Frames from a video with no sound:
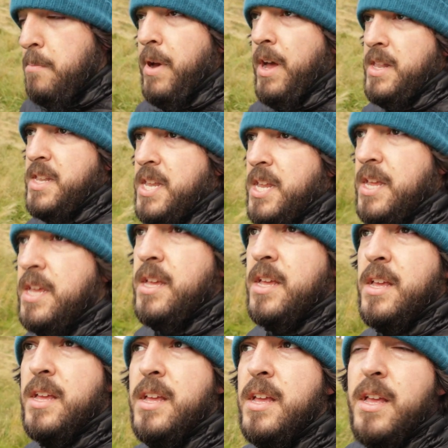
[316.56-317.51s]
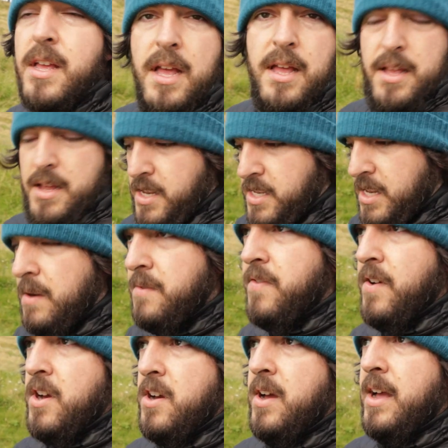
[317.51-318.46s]
But so
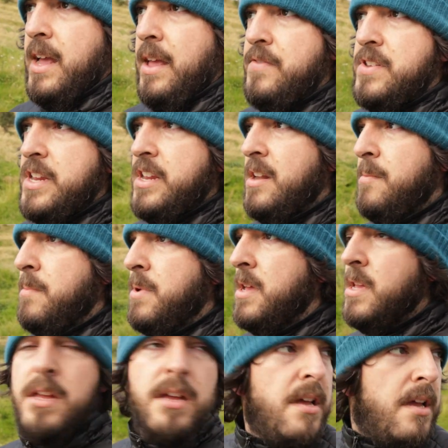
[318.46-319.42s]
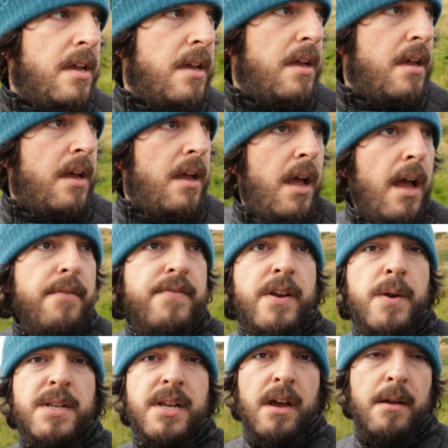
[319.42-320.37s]
far I have seen him a
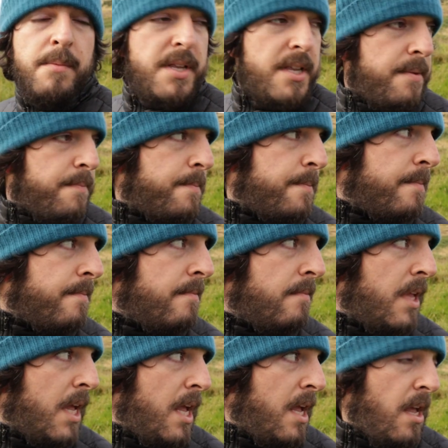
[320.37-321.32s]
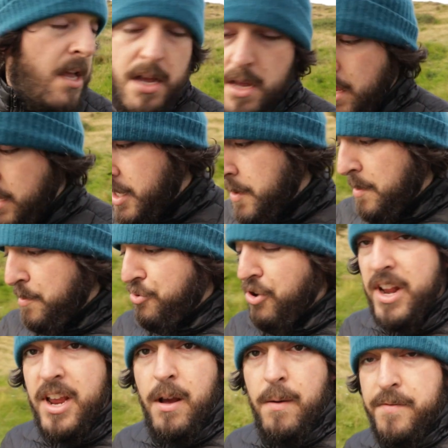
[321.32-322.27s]
few times, so I'm
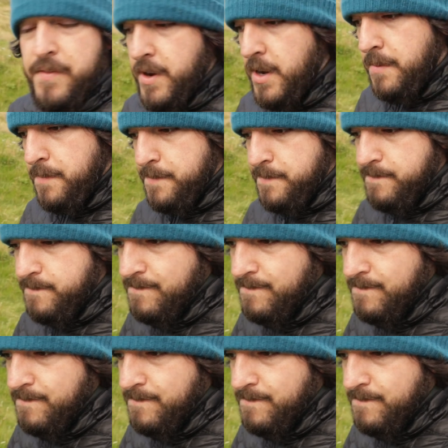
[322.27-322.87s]
pretty confident